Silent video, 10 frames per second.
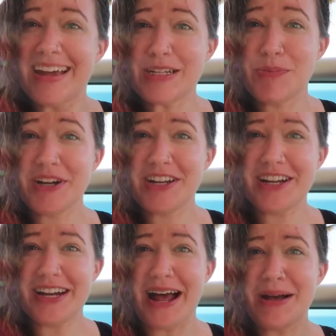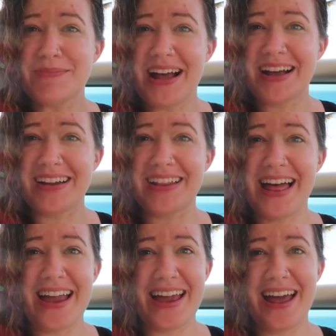It's pretty good, I'm not gonna
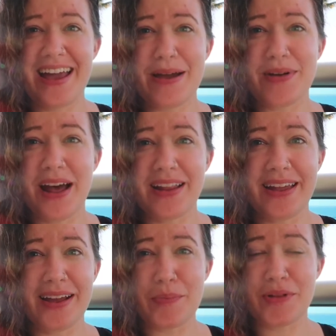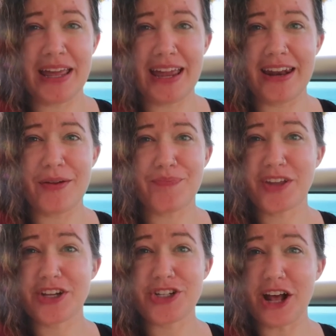lie, and I am not like a plain
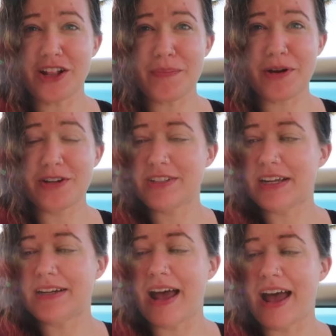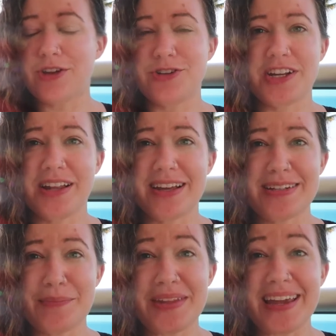chocolate person. I usually like
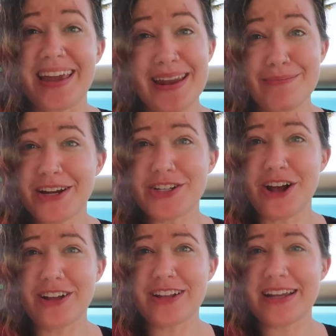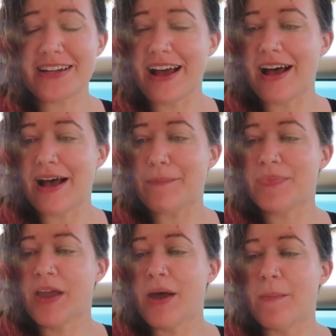something in my chocolate, um,
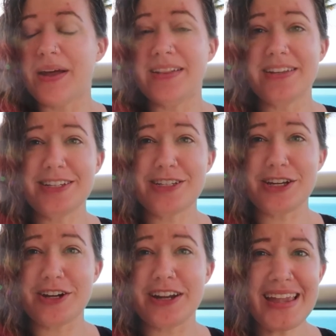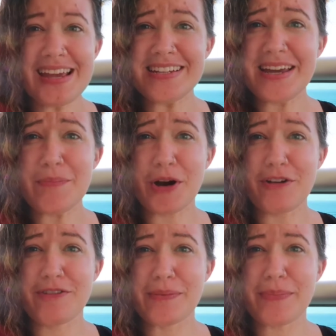but this is good. It's a
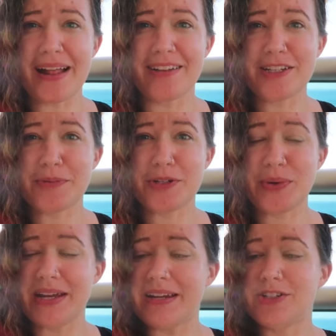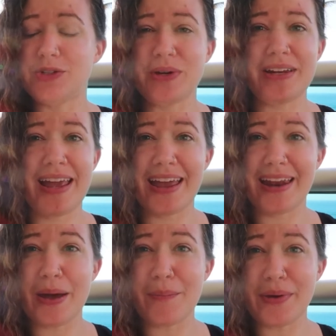perfect balance between sweet
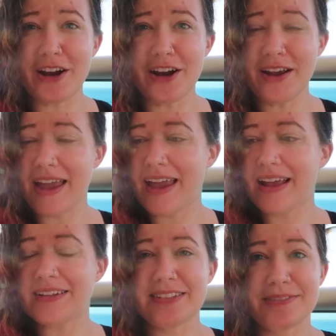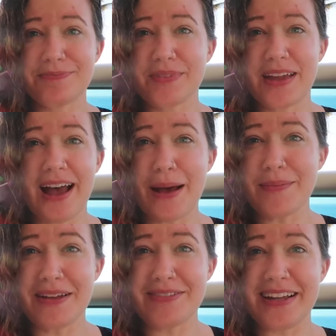and bitter, and
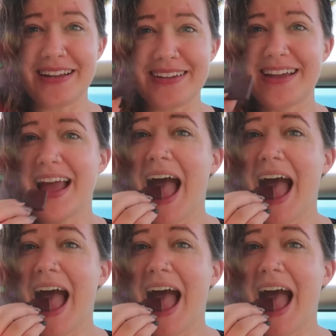I'm loving it.